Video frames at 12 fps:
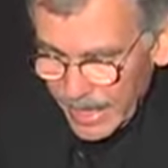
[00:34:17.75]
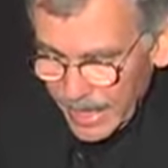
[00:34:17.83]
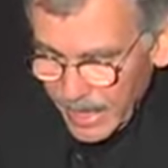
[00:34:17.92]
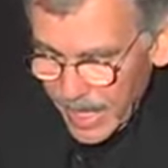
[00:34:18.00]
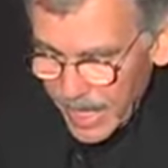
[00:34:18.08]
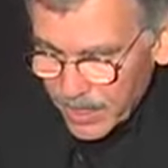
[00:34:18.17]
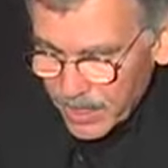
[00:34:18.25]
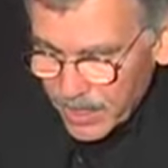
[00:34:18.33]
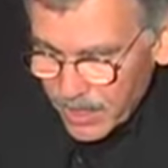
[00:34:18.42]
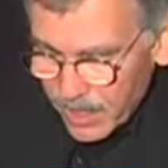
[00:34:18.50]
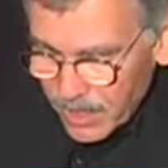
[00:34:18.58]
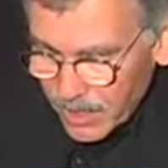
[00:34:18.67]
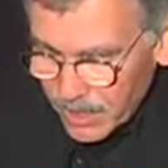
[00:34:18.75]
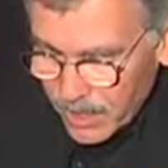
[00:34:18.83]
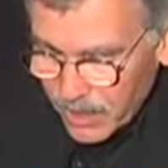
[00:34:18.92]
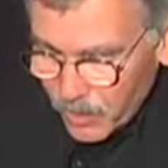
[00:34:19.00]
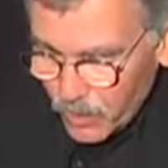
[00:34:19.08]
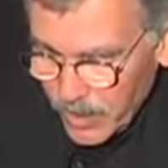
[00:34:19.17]
it has
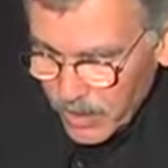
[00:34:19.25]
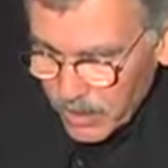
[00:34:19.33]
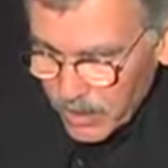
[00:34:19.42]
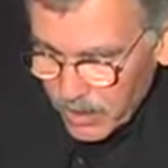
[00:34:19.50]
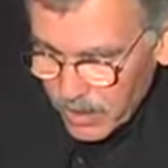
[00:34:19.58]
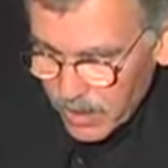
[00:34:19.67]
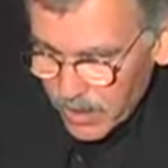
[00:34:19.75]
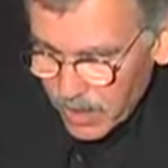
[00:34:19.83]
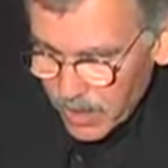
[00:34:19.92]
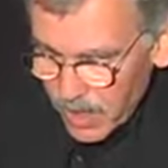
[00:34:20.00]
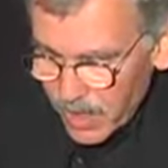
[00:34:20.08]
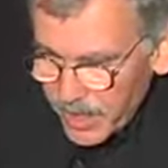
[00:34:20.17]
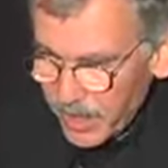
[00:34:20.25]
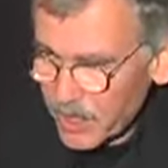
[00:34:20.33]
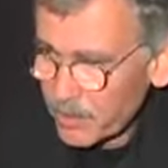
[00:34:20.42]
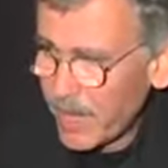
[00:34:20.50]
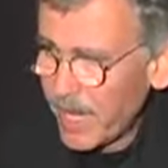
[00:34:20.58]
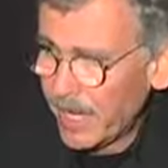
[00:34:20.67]
6 wheels on
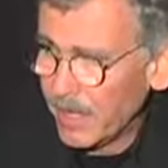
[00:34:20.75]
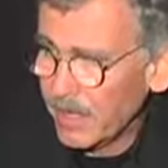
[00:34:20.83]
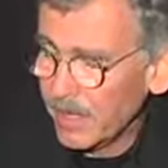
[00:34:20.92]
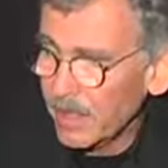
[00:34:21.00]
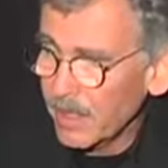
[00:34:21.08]
each main